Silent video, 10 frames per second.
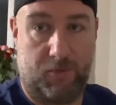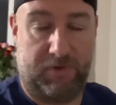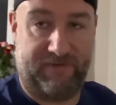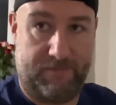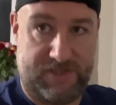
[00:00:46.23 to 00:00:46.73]

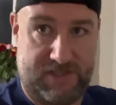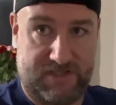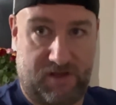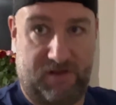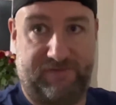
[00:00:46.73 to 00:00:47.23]
images
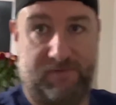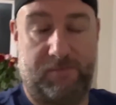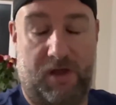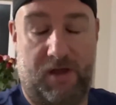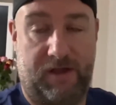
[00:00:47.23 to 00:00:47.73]
of
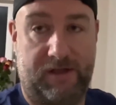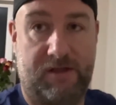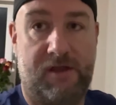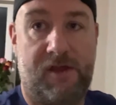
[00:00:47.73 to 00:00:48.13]
my